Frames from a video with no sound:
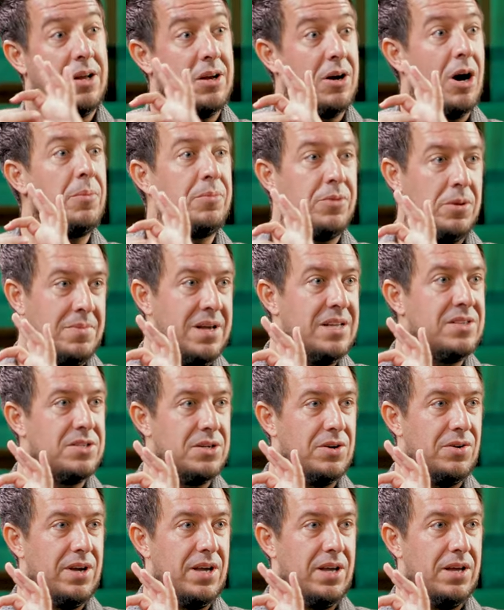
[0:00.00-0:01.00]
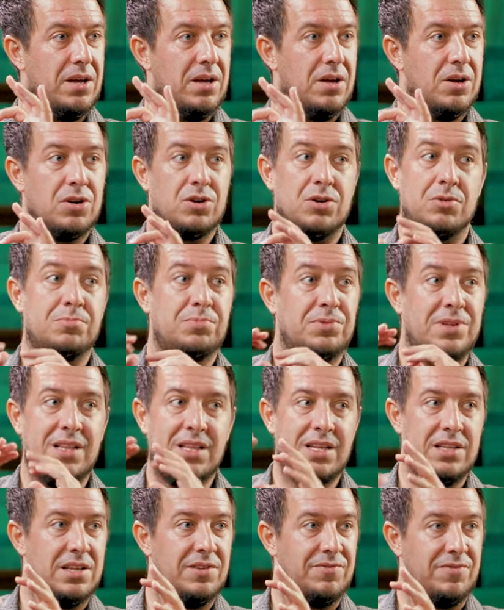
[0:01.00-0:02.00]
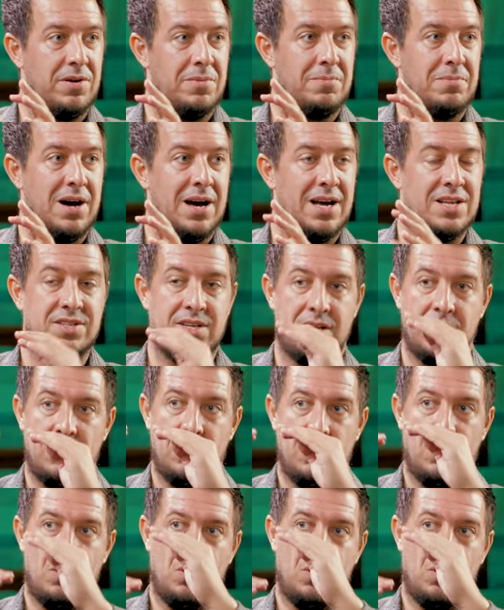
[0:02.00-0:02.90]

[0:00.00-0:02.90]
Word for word: complementary completely different minds and